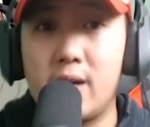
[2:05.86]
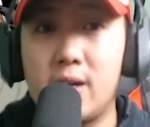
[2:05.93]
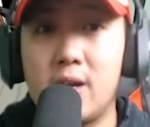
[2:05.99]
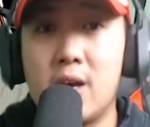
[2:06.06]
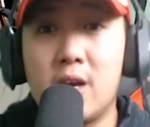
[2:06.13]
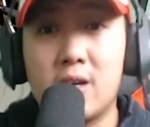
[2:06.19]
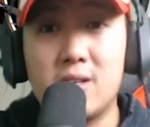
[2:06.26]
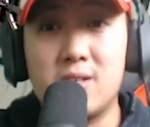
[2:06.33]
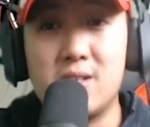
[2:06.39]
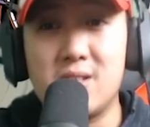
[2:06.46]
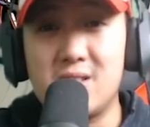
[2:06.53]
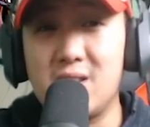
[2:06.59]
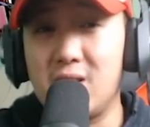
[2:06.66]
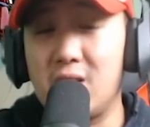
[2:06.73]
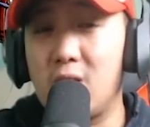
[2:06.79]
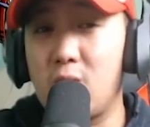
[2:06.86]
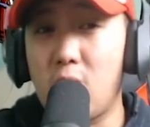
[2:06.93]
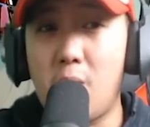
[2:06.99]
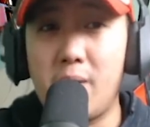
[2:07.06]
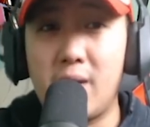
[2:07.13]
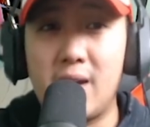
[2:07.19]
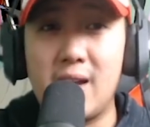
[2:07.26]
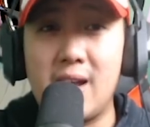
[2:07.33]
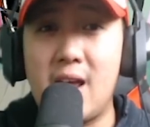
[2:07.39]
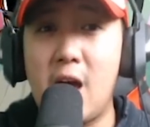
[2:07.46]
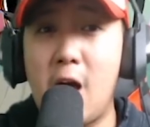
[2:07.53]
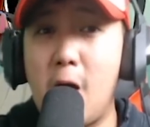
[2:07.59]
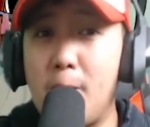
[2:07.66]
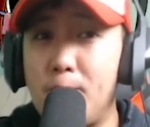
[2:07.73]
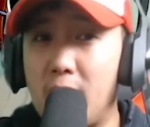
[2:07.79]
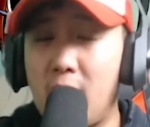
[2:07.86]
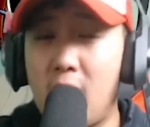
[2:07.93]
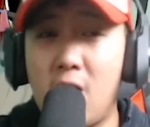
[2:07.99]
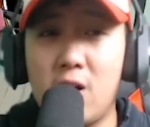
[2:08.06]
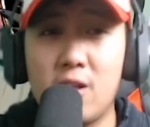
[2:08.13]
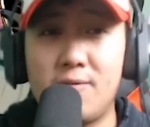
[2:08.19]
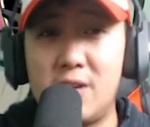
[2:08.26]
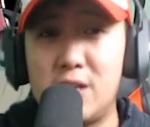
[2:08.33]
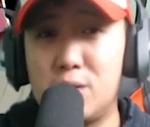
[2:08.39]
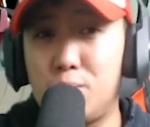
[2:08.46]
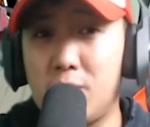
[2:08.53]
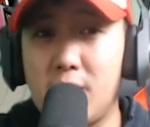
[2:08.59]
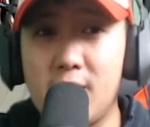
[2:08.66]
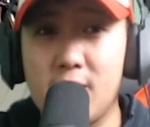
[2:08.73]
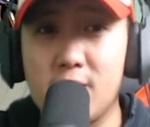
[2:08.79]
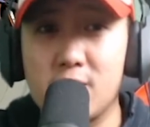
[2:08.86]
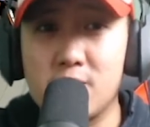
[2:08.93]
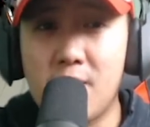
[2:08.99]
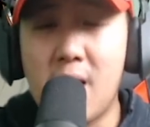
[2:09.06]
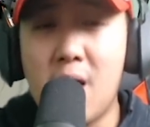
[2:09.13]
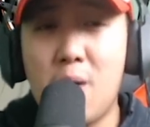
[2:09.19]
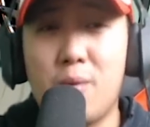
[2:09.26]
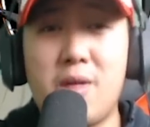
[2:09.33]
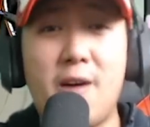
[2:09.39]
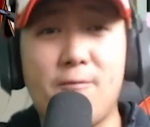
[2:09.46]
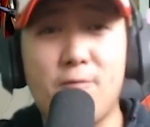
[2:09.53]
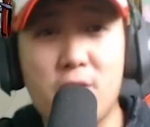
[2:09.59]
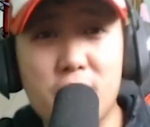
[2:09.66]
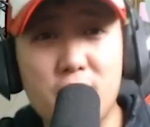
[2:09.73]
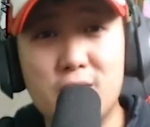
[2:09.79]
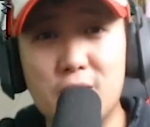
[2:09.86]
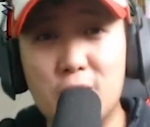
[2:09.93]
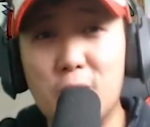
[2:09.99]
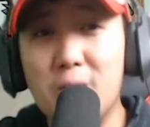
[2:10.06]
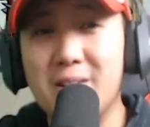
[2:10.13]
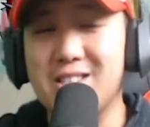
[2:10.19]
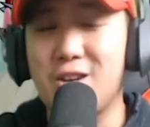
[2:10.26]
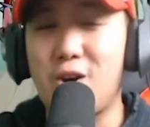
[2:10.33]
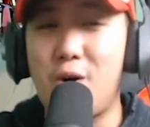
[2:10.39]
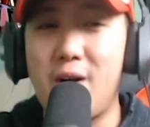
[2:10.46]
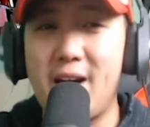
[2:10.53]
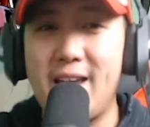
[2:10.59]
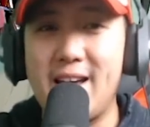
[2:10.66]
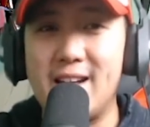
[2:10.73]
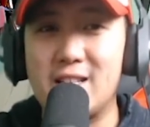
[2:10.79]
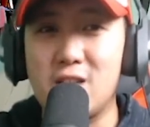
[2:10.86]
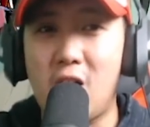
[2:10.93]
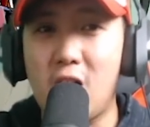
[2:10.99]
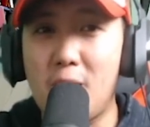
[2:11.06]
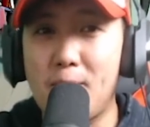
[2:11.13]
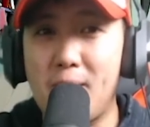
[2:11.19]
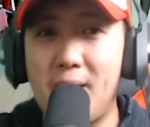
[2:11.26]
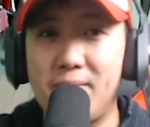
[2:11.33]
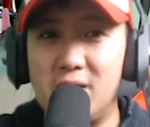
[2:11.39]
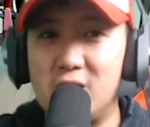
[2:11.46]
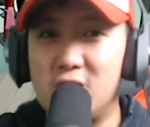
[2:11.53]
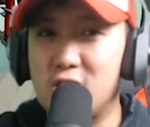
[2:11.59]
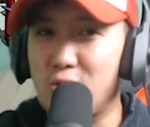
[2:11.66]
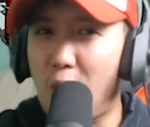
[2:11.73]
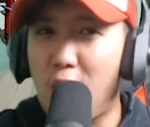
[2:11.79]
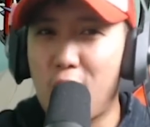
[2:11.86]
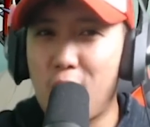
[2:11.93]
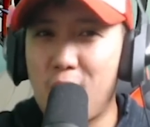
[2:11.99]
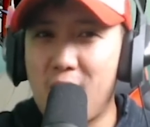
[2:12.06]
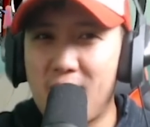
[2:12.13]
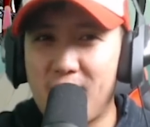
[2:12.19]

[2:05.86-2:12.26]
and consistently growing it and helping all of these players. Without further ado, let's go ahead and talk about the Strago